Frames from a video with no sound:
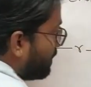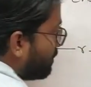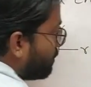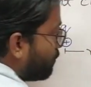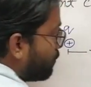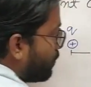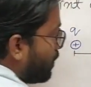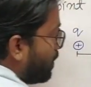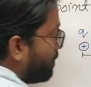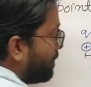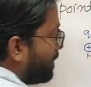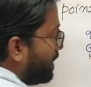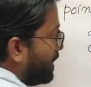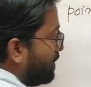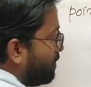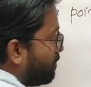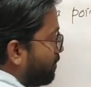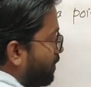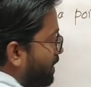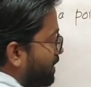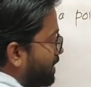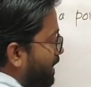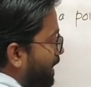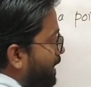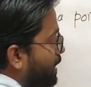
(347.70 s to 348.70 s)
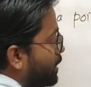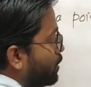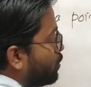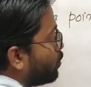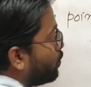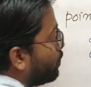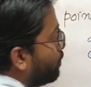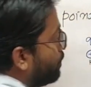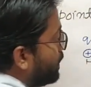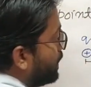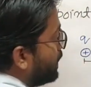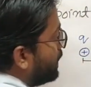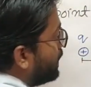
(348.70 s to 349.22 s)
coming from infinite
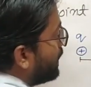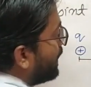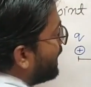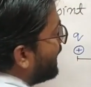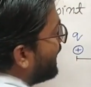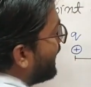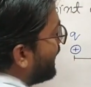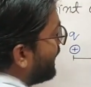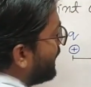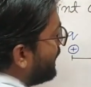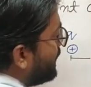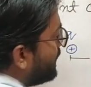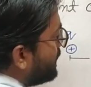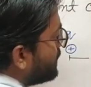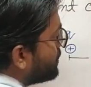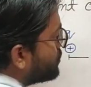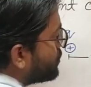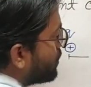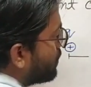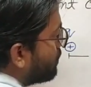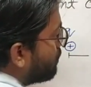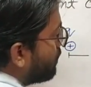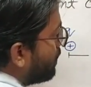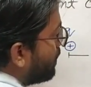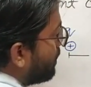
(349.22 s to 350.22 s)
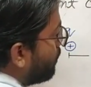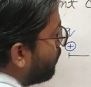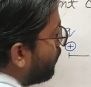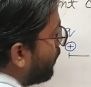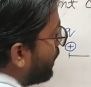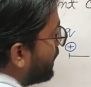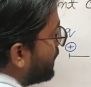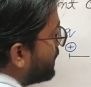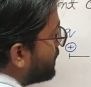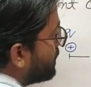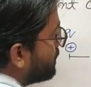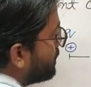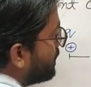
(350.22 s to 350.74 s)
to B, any general
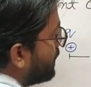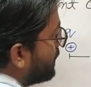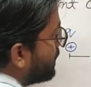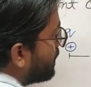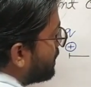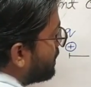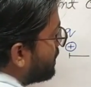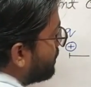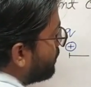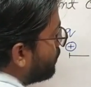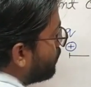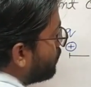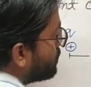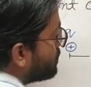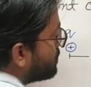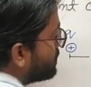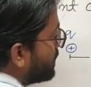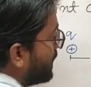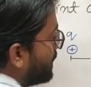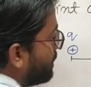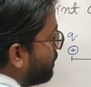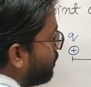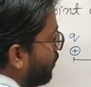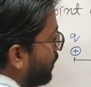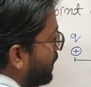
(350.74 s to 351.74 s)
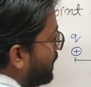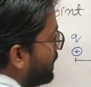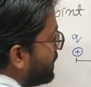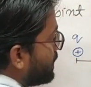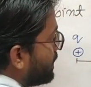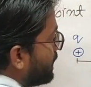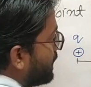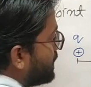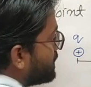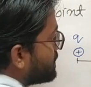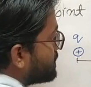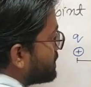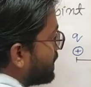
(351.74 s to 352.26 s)
point. Let us suppose that point
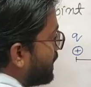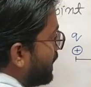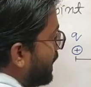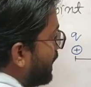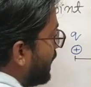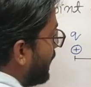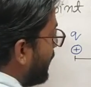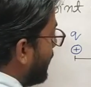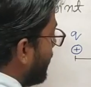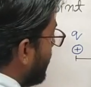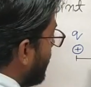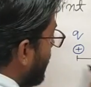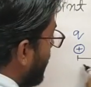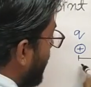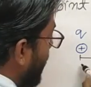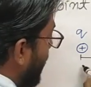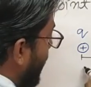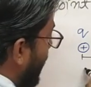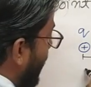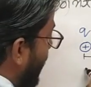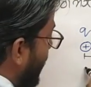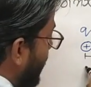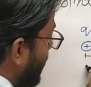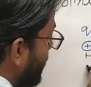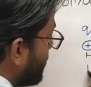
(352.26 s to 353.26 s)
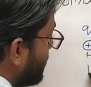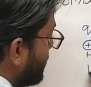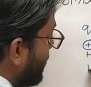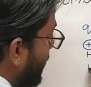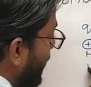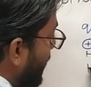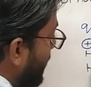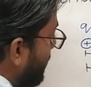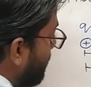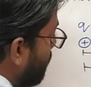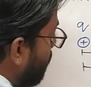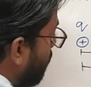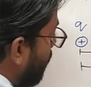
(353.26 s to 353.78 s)
is A. At
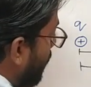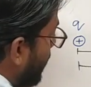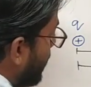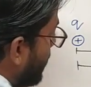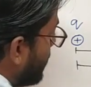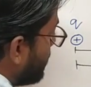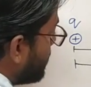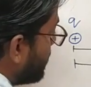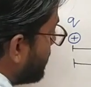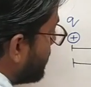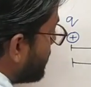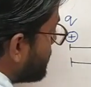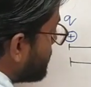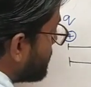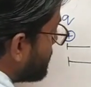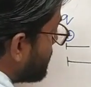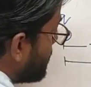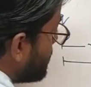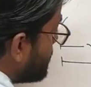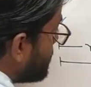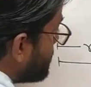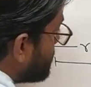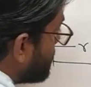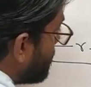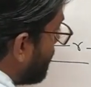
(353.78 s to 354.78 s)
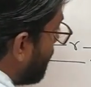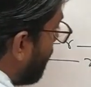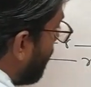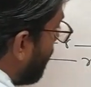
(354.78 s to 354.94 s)
that point, the distance